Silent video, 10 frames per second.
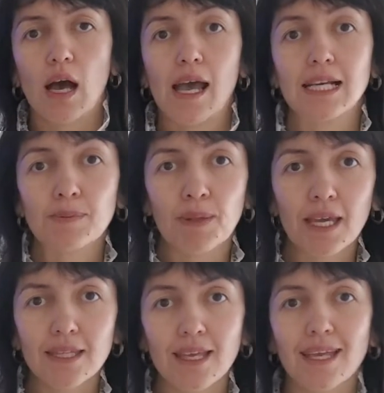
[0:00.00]

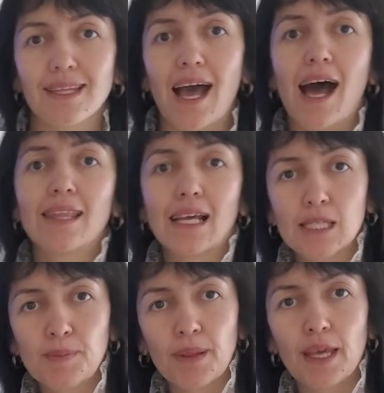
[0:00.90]
explained and
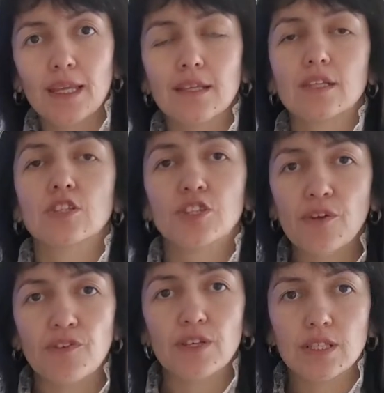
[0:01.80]
unexplained
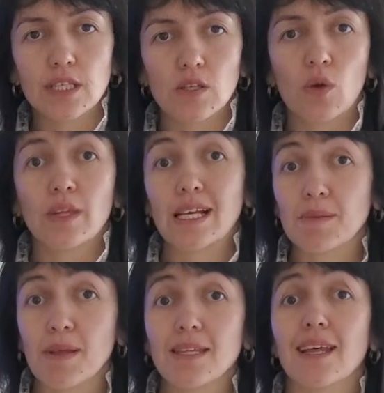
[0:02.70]
differences, on
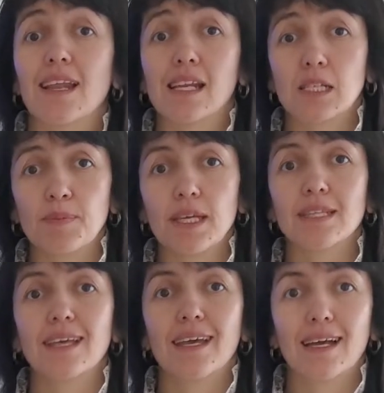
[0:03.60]
explained and
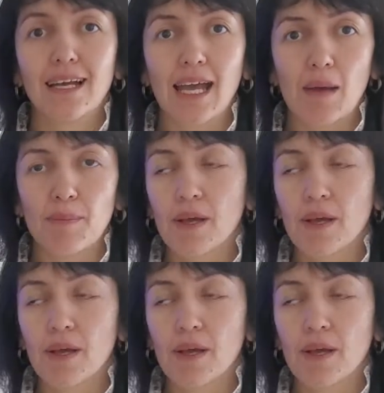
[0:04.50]
unexplained gap.